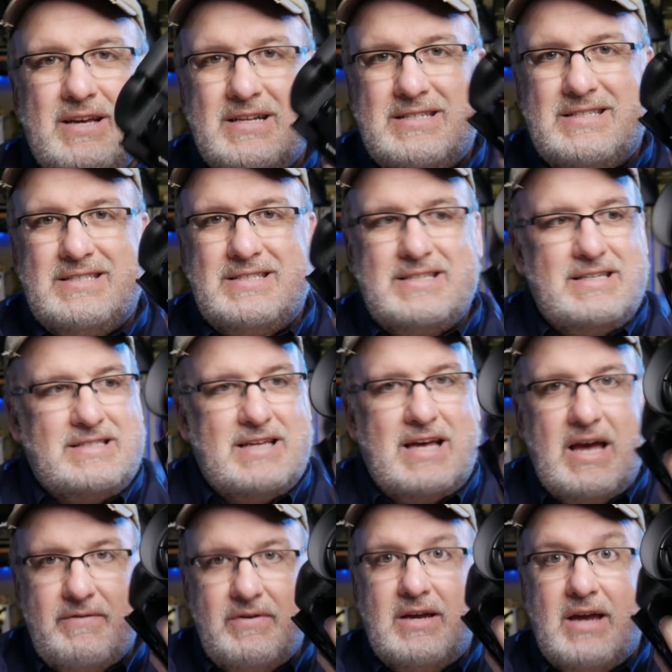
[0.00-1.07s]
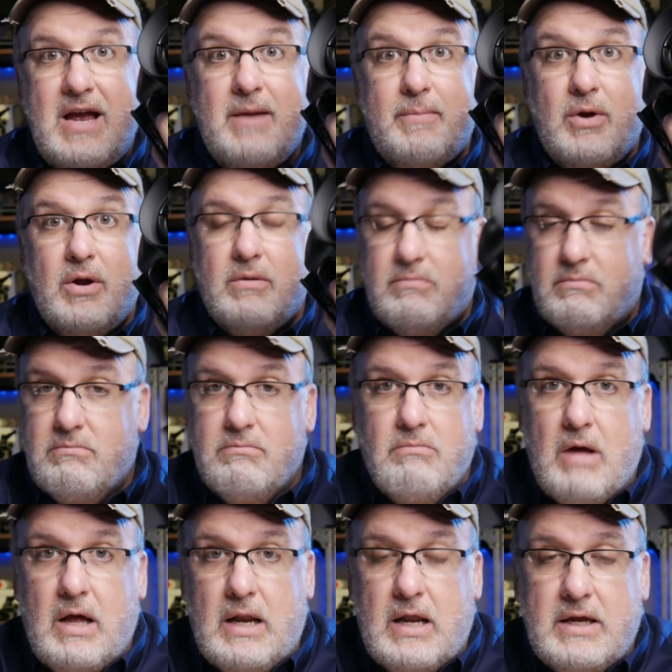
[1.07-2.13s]
It's a heavy camera.
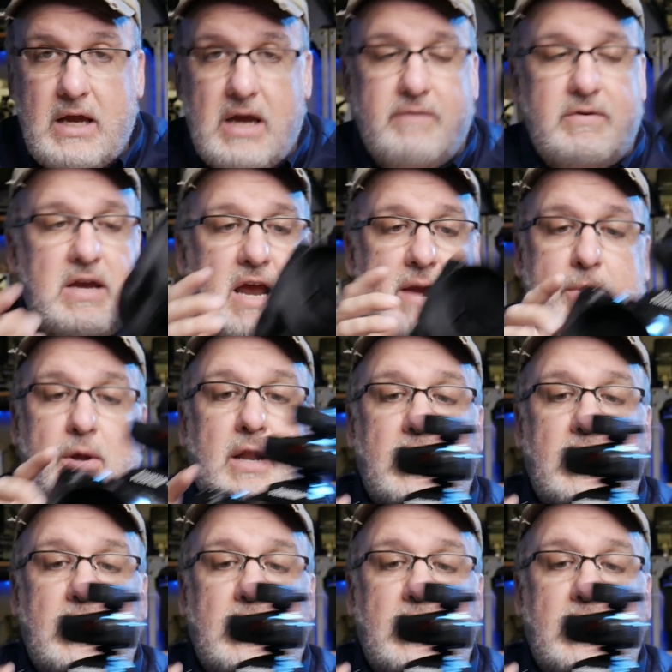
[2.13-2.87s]
I like a heavy camera.